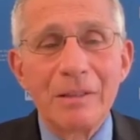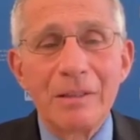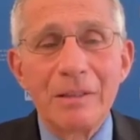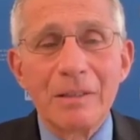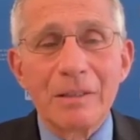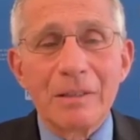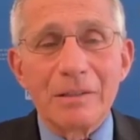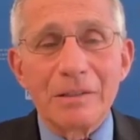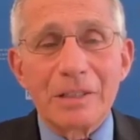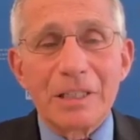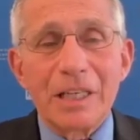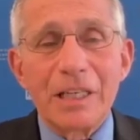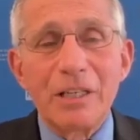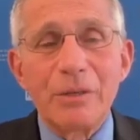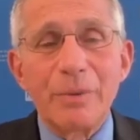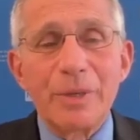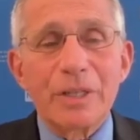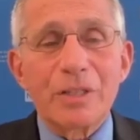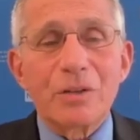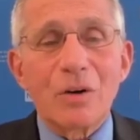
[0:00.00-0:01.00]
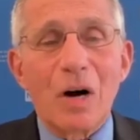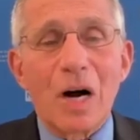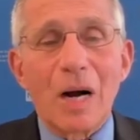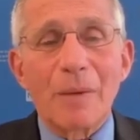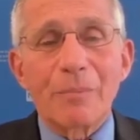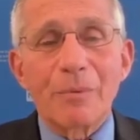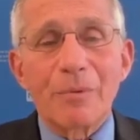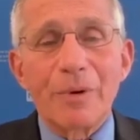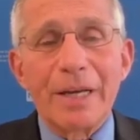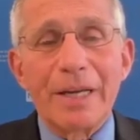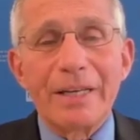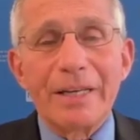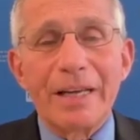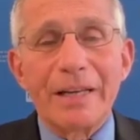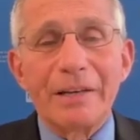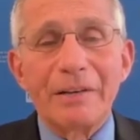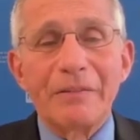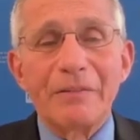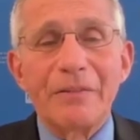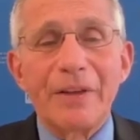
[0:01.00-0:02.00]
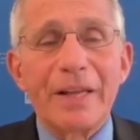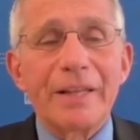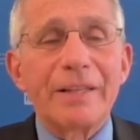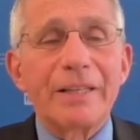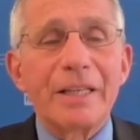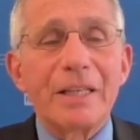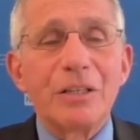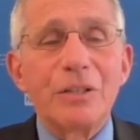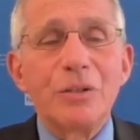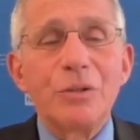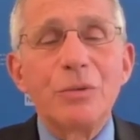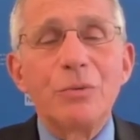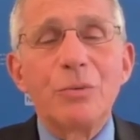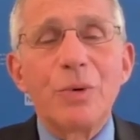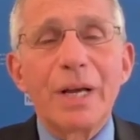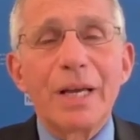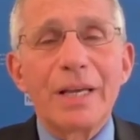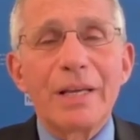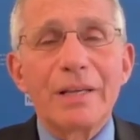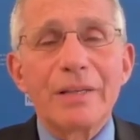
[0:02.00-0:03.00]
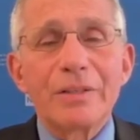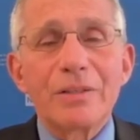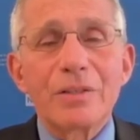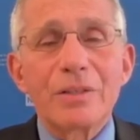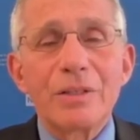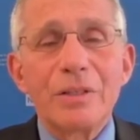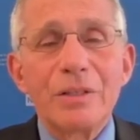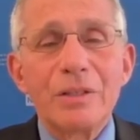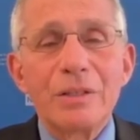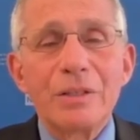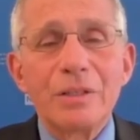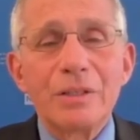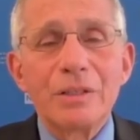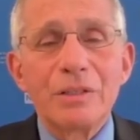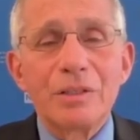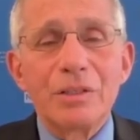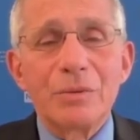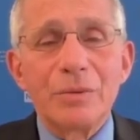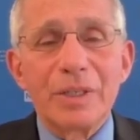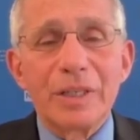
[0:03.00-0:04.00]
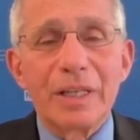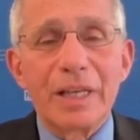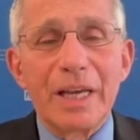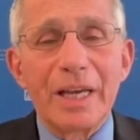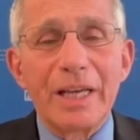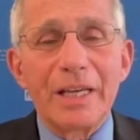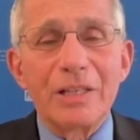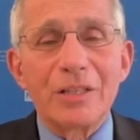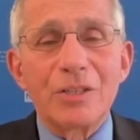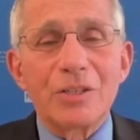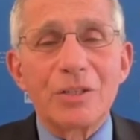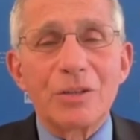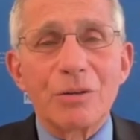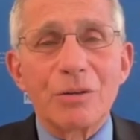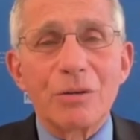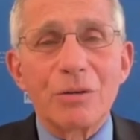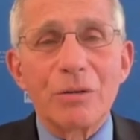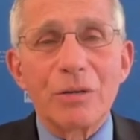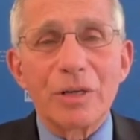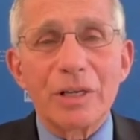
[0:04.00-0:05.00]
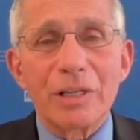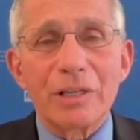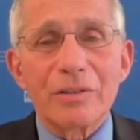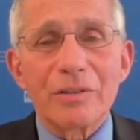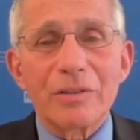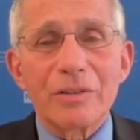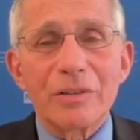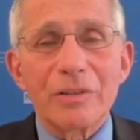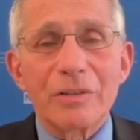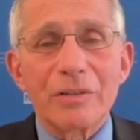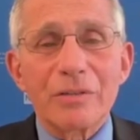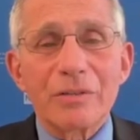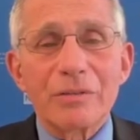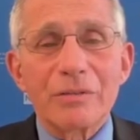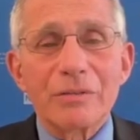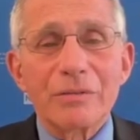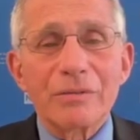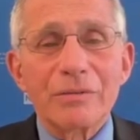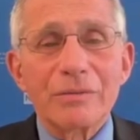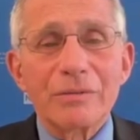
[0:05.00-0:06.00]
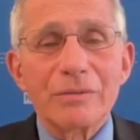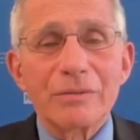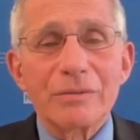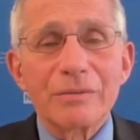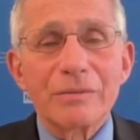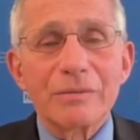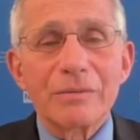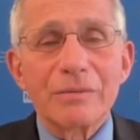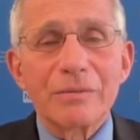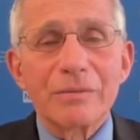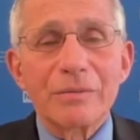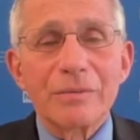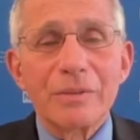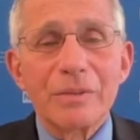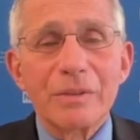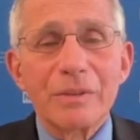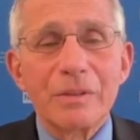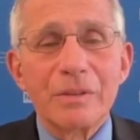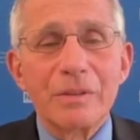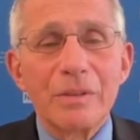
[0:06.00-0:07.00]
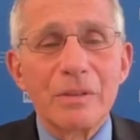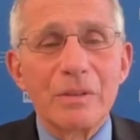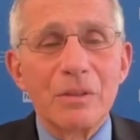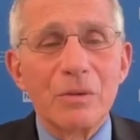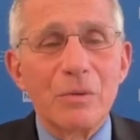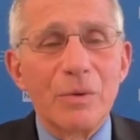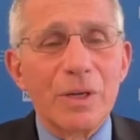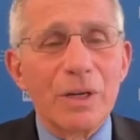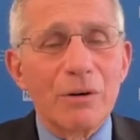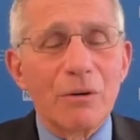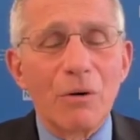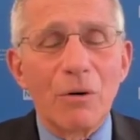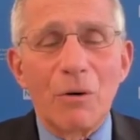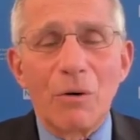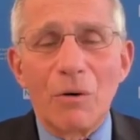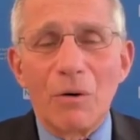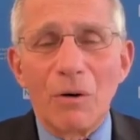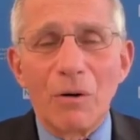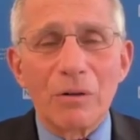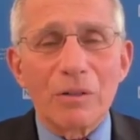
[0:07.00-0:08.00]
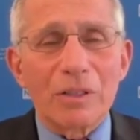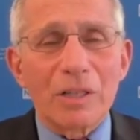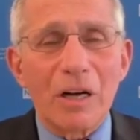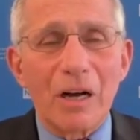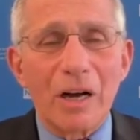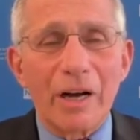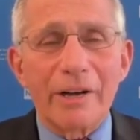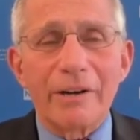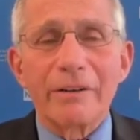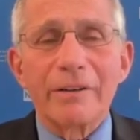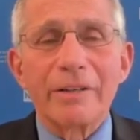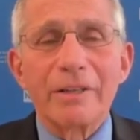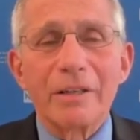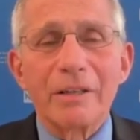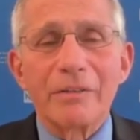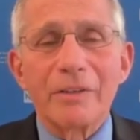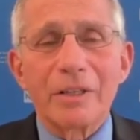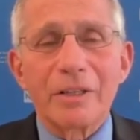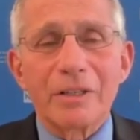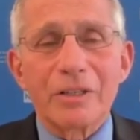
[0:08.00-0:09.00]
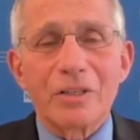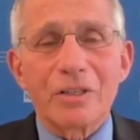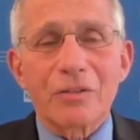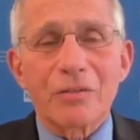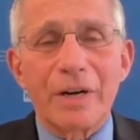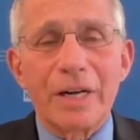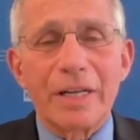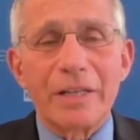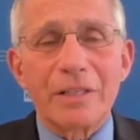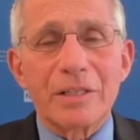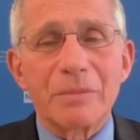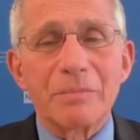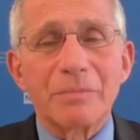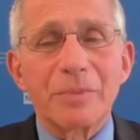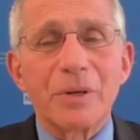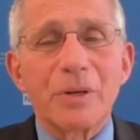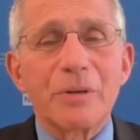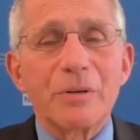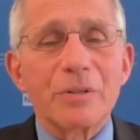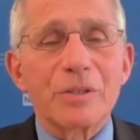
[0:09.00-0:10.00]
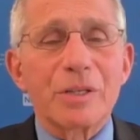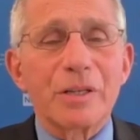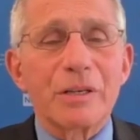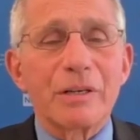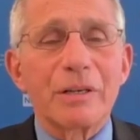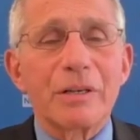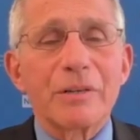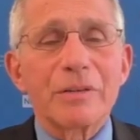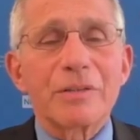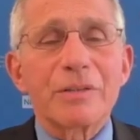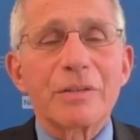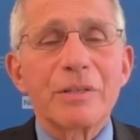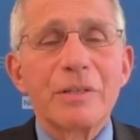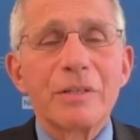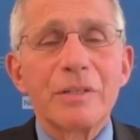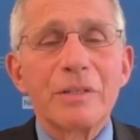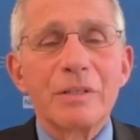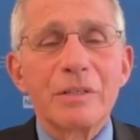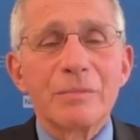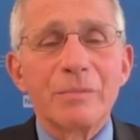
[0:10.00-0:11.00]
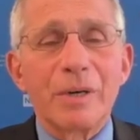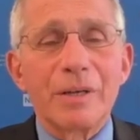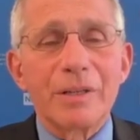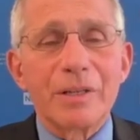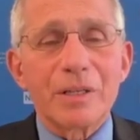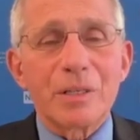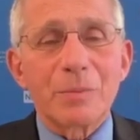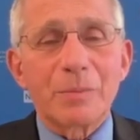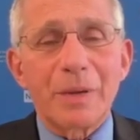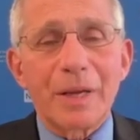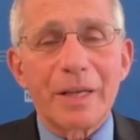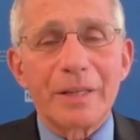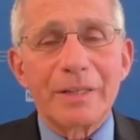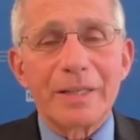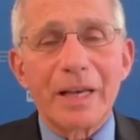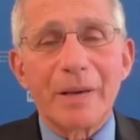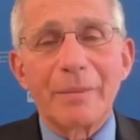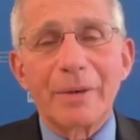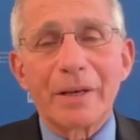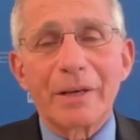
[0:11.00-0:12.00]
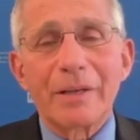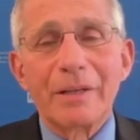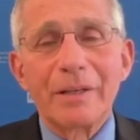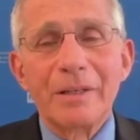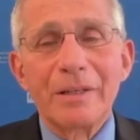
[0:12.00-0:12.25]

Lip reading: continuing to operate, and inventing new ways to engage your audiences. We are all tired of the constraints imposed on us by this pandemic.